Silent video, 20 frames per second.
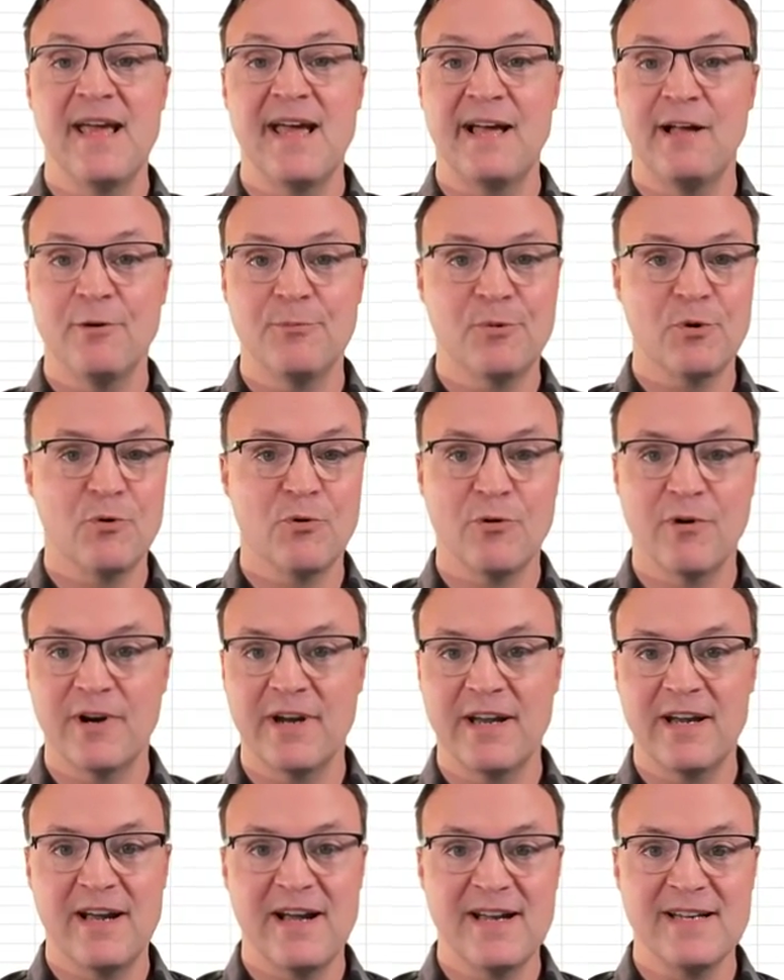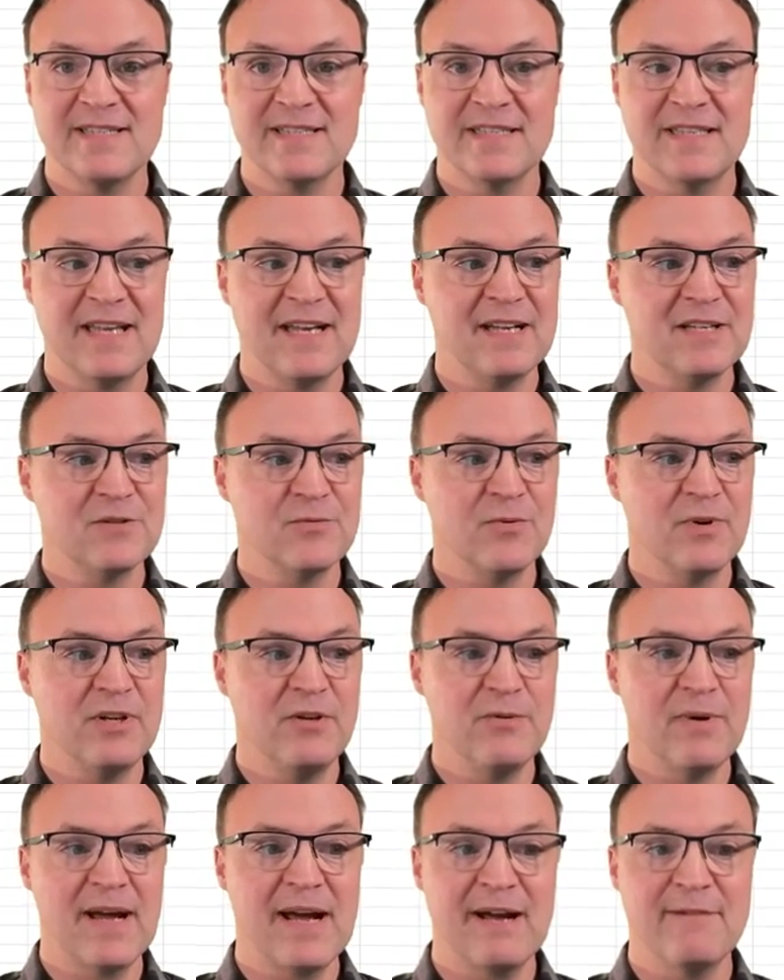help organize things where
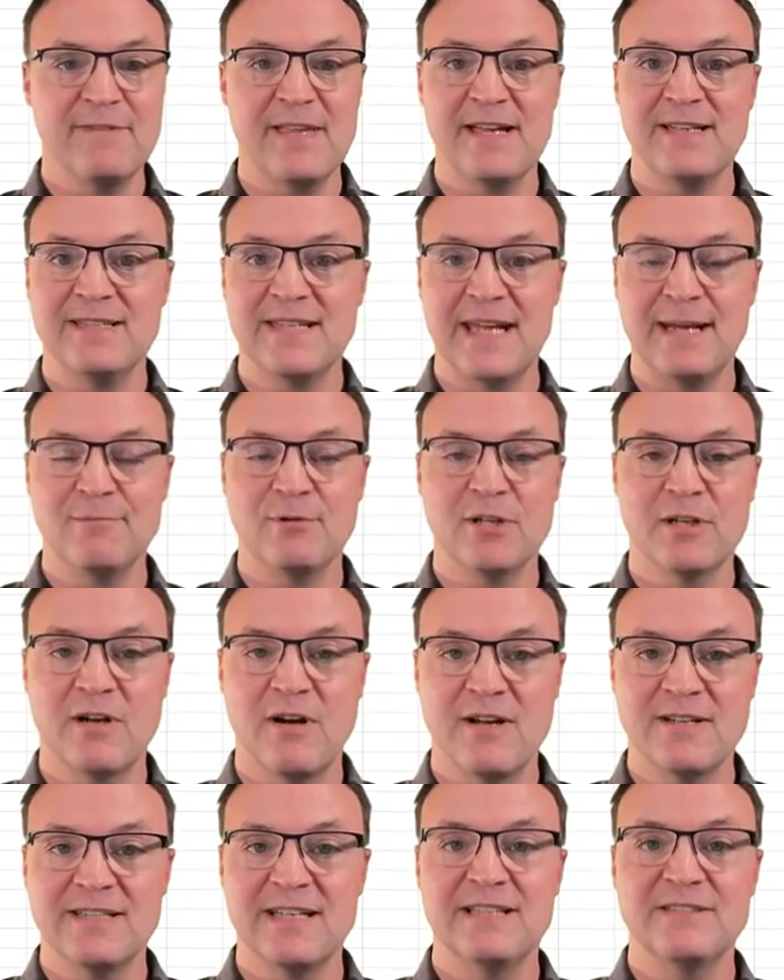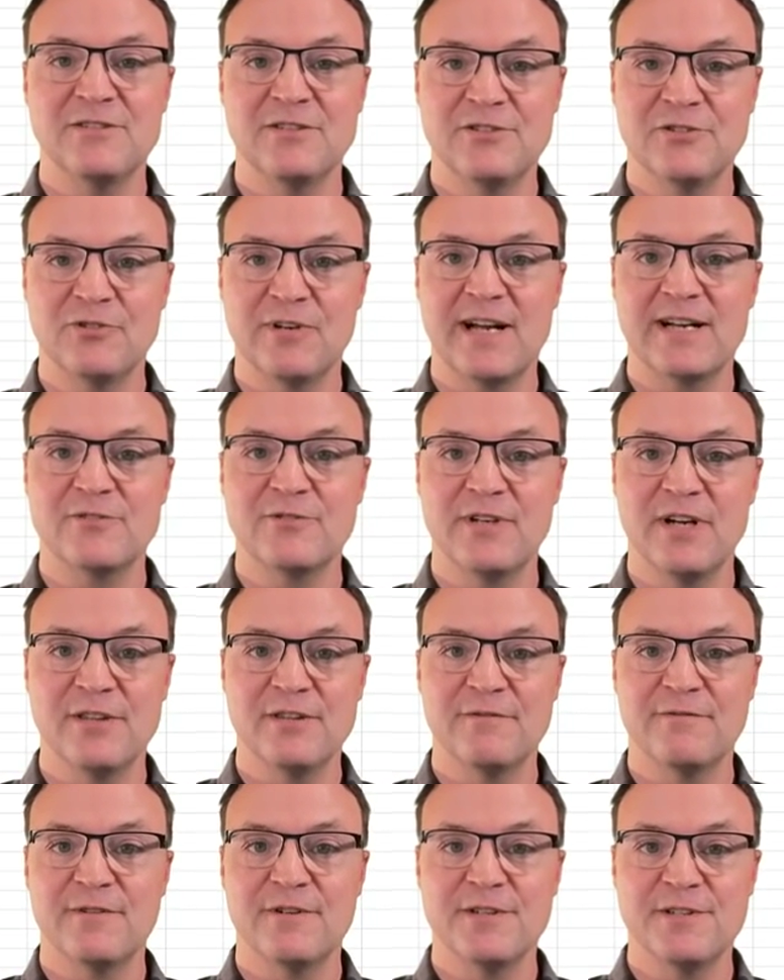you have that table of contents or directory on
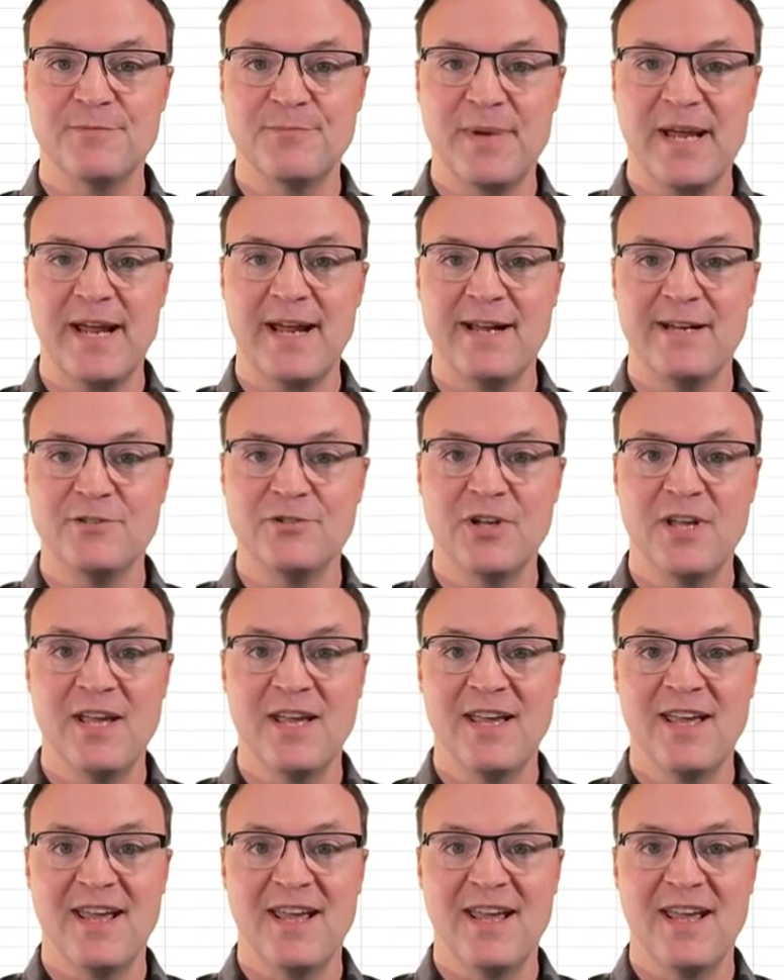the first page,